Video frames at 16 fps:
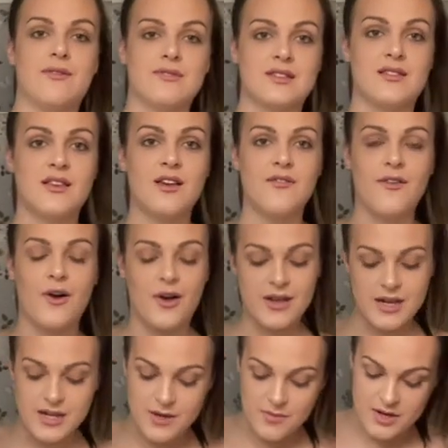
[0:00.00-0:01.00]
because I think 14
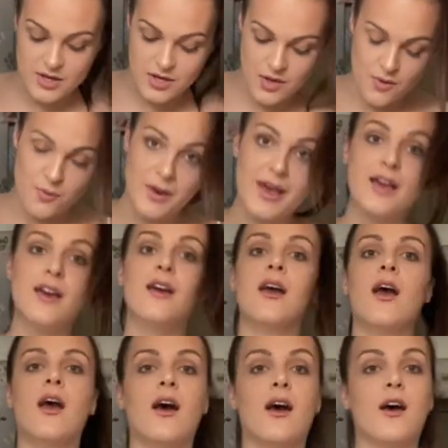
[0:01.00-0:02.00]
would have been too big.
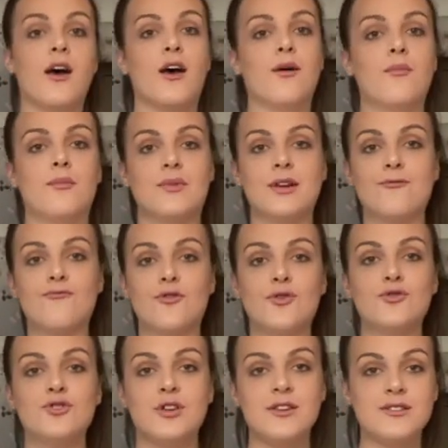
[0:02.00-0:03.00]
But it
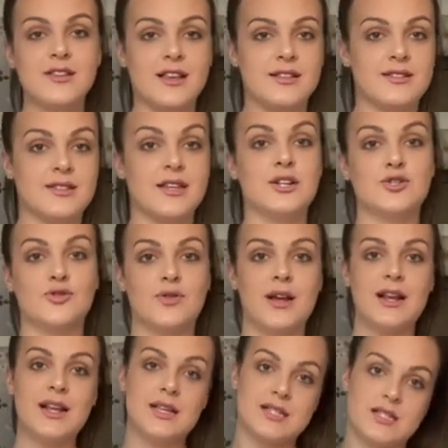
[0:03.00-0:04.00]
ruches, it's sage
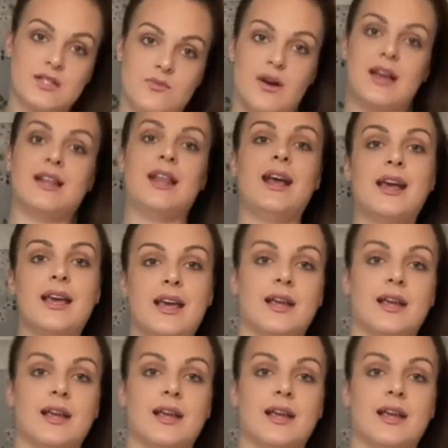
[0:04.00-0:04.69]
green, it's square neck,